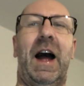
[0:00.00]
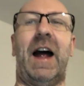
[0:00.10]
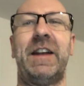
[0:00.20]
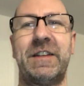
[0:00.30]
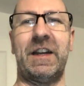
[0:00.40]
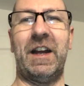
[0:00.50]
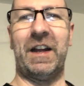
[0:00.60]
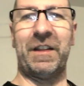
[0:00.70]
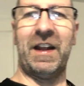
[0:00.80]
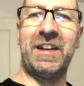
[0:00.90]
And uh,
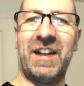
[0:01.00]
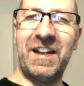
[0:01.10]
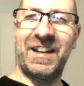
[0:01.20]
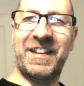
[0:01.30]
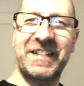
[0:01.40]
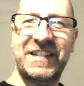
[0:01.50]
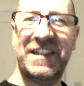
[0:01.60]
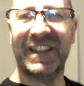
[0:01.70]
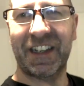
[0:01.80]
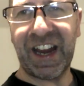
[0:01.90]
and then uh, there's
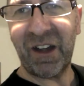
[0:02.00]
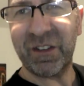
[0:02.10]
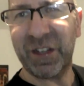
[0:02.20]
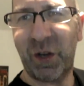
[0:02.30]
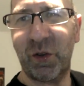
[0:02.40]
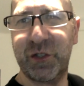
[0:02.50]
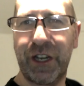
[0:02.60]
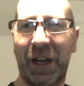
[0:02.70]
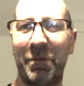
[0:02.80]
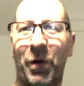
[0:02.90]
there's a character called
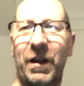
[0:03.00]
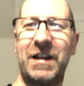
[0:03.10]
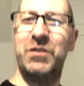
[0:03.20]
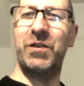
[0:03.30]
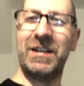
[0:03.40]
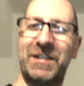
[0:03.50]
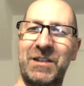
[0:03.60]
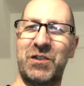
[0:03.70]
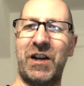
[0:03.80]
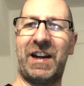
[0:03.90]
Chicken Boy. He's dressed as
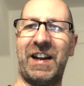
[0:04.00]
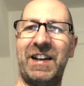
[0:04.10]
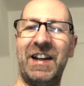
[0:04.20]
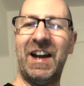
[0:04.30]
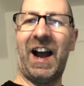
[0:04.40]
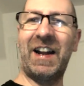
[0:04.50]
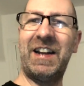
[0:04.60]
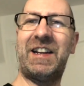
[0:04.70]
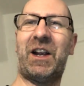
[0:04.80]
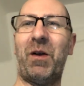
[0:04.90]
a chicken, and
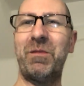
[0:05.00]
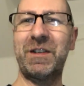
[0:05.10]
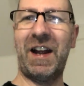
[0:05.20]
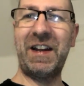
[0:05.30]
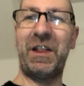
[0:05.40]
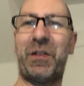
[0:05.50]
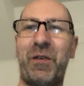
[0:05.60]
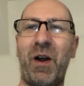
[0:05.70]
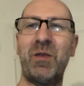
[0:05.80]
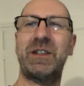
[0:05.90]
he comes and he
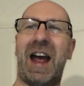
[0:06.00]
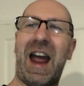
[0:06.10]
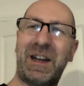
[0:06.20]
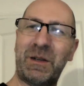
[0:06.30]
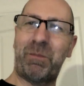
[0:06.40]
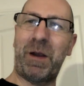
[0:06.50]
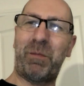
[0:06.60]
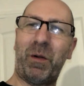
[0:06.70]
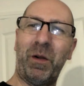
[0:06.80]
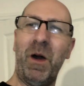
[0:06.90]
throws eggs at people.